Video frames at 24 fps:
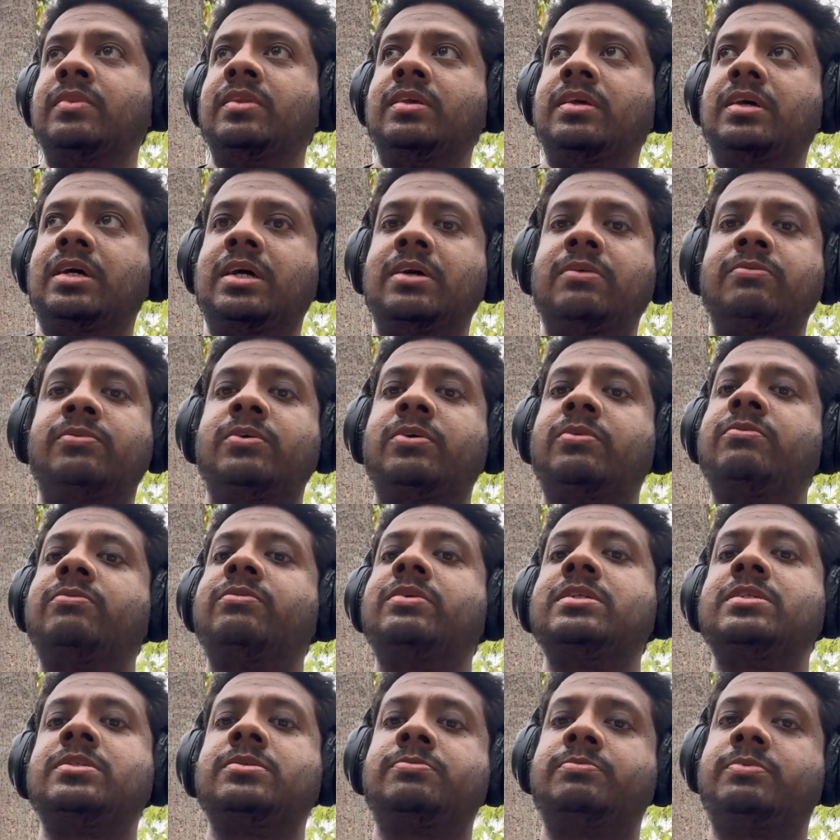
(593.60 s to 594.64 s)
and for
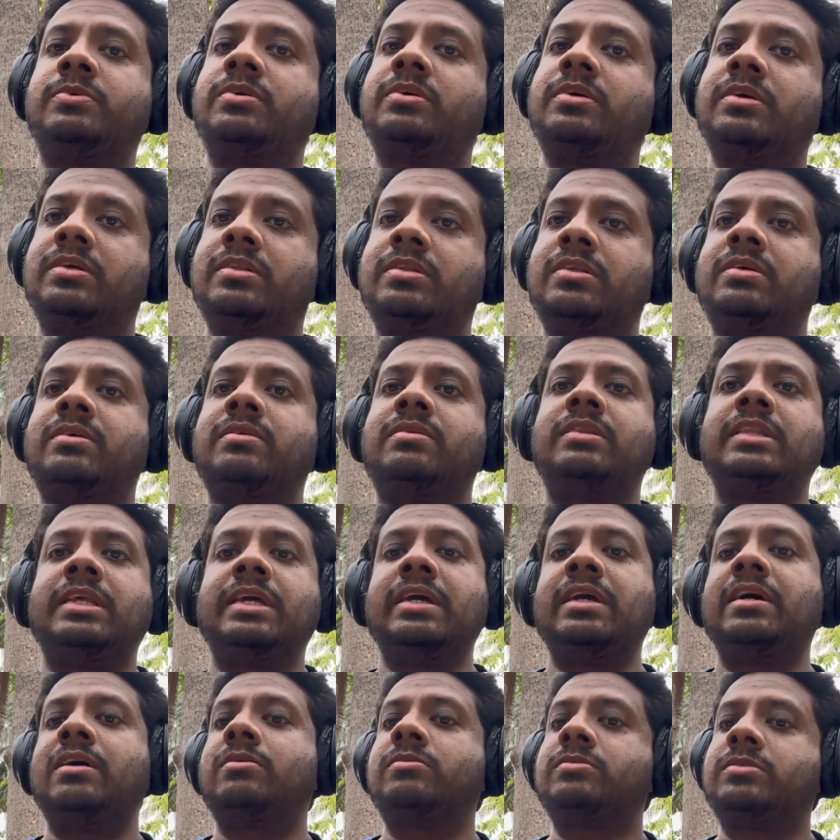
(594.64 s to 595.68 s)
which particular
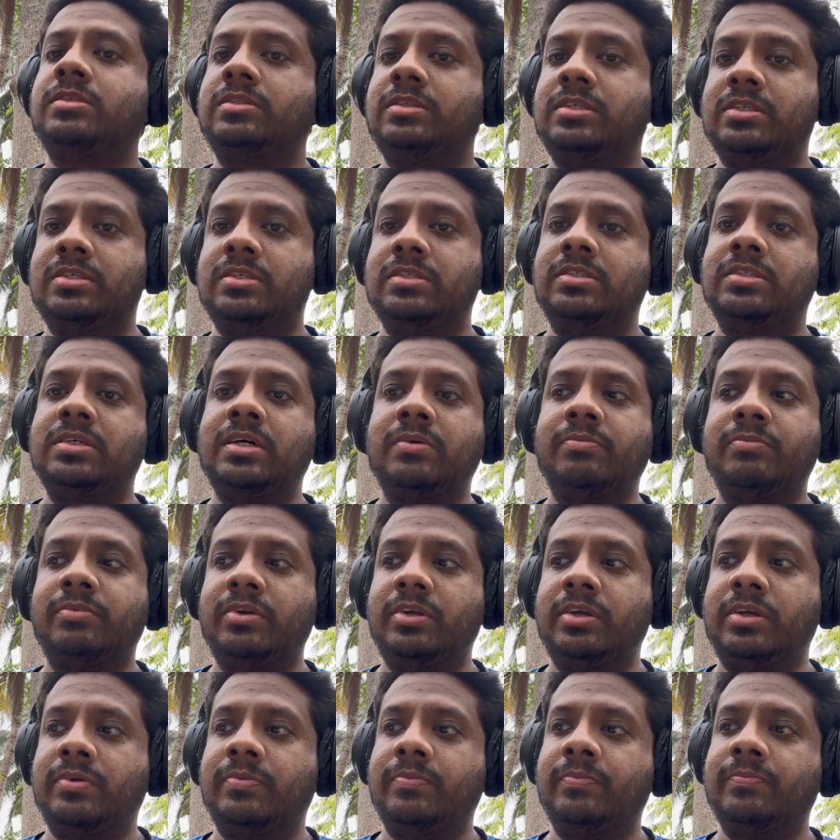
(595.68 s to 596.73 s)
layouts this is
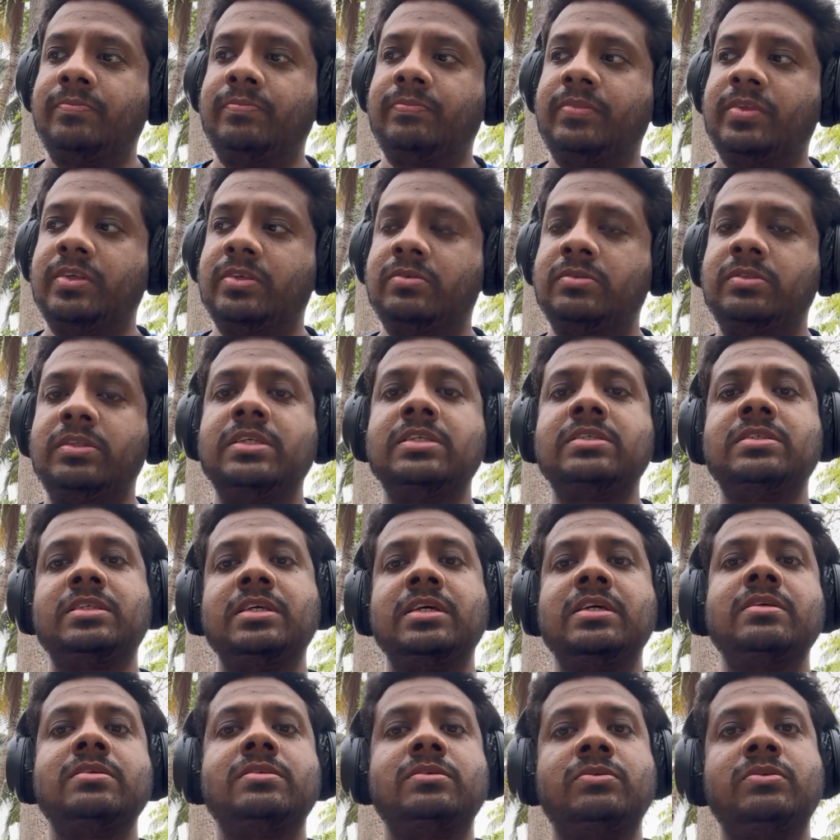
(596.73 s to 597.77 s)
happening. So these
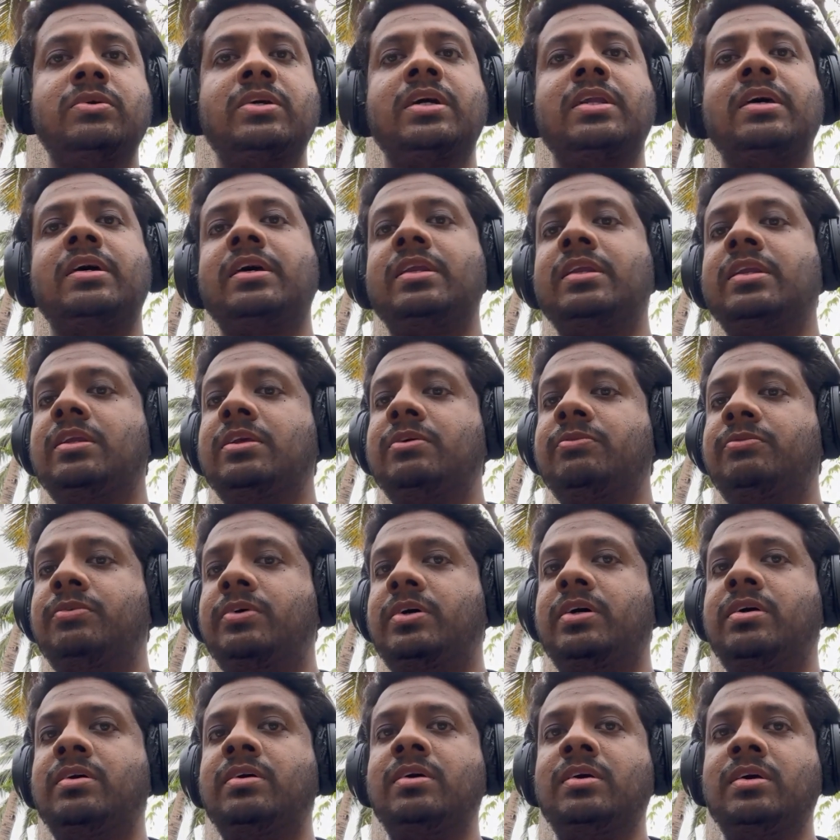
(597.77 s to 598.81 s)
things you can
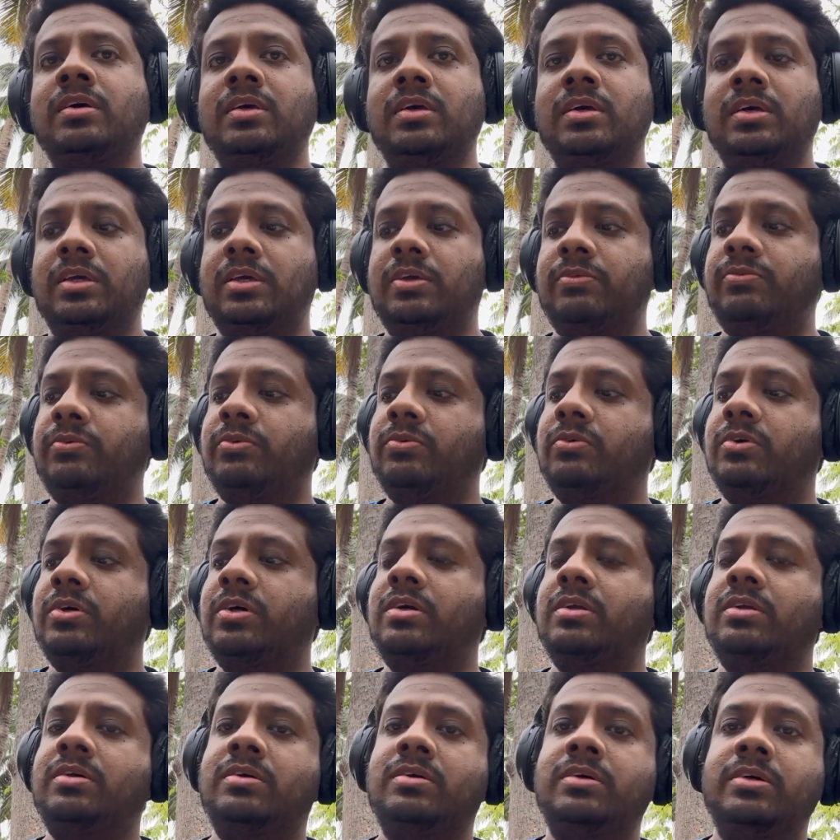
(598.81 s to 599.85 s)
identify if you
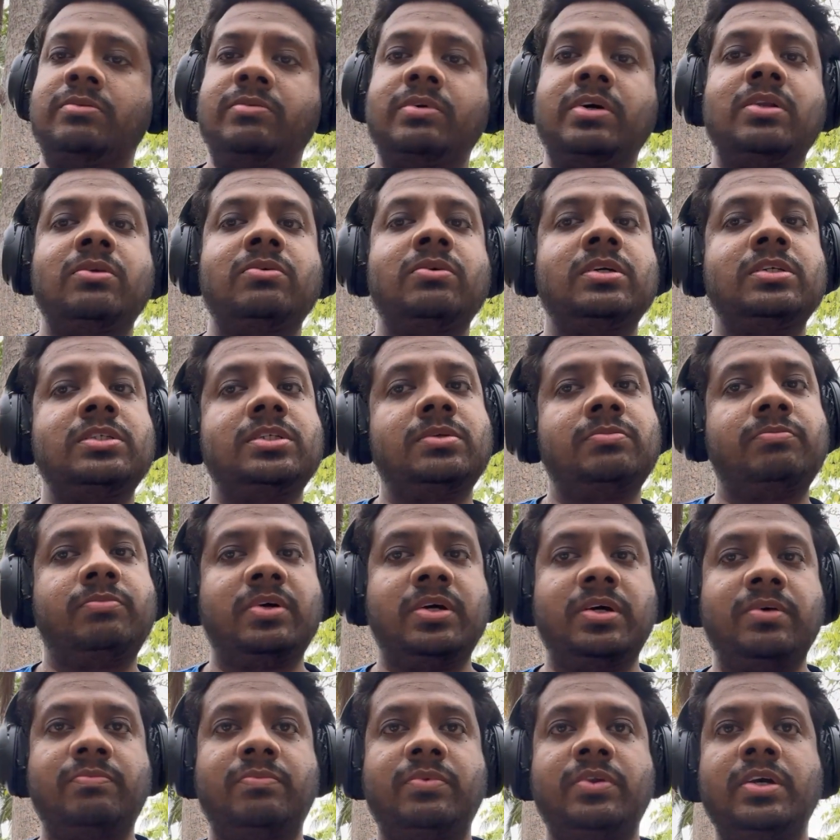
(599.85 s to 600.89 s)
run an evaluation
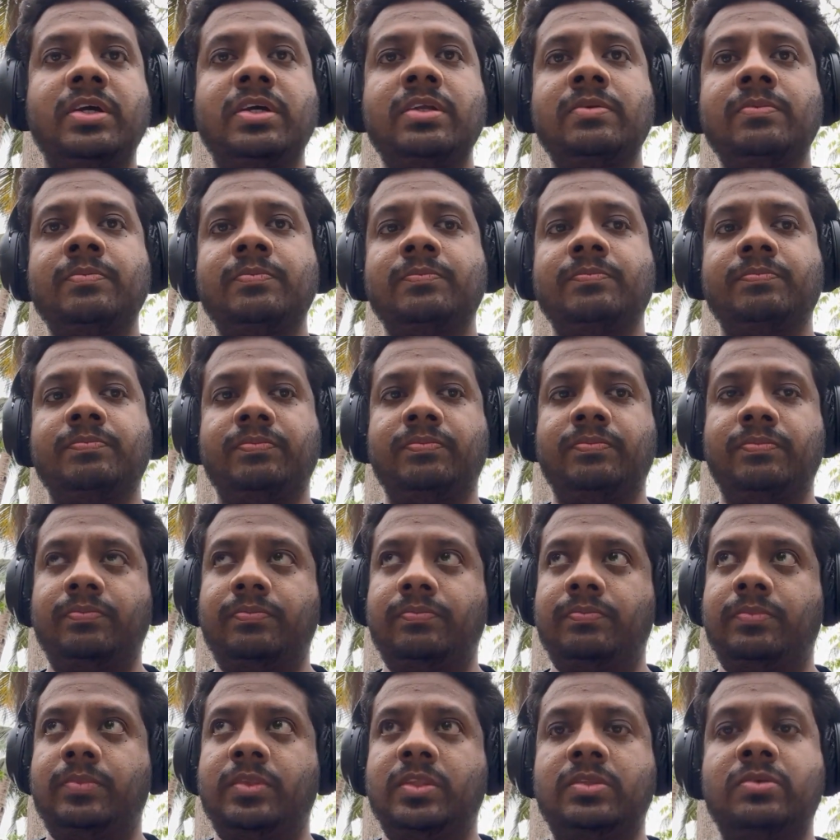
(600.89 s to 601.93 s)
pipeline
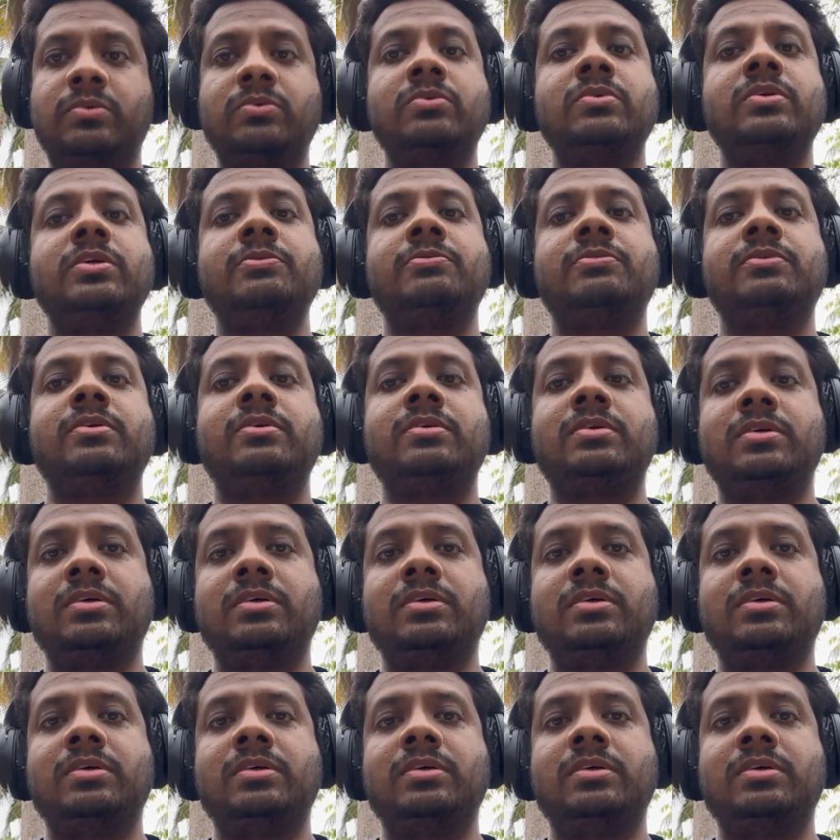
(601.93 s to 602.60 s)
through different